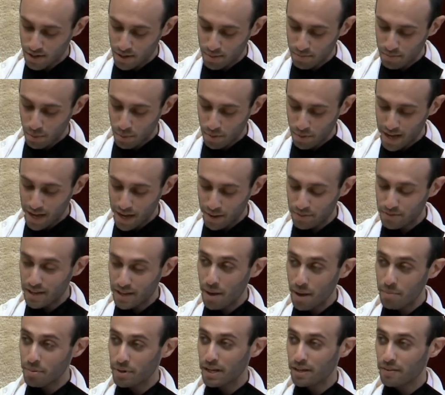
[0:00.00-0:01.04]
but without
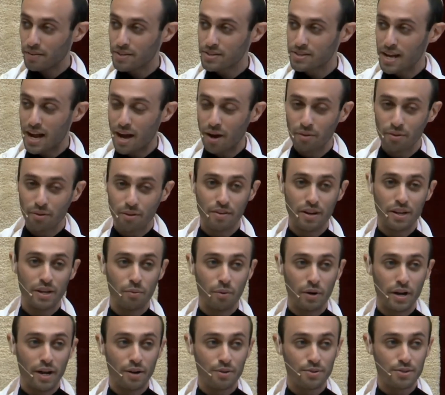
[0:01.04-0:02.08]
dampening the sound of
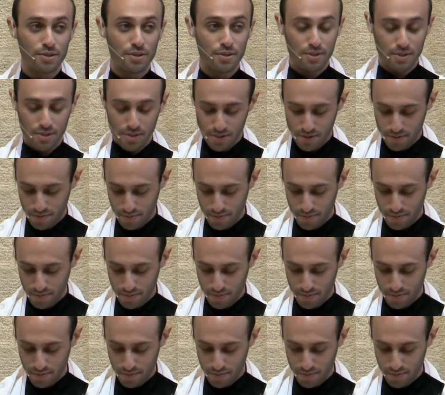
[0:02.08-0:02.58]
anyone else's.